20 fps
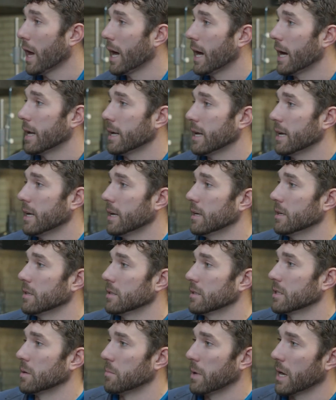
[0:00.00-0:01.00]
on a
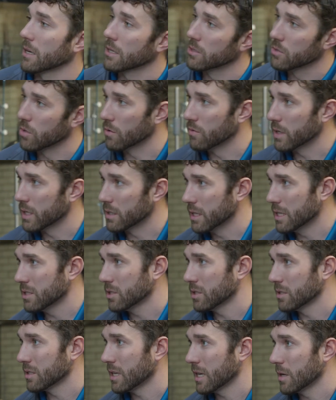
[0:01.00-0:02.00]
demand control
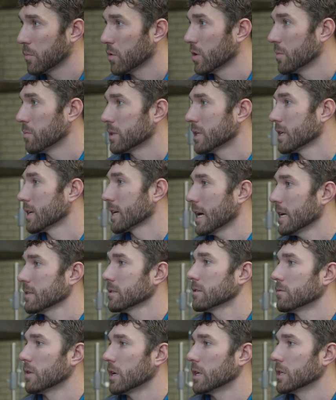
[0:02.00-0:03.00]
ventilation standpoint, but then a
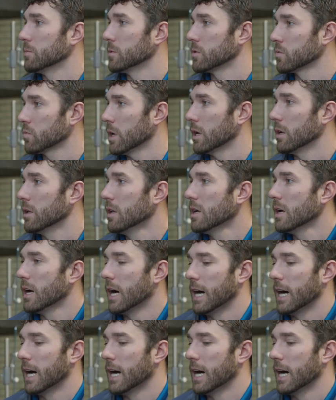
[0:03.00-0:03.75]
constant volume as well.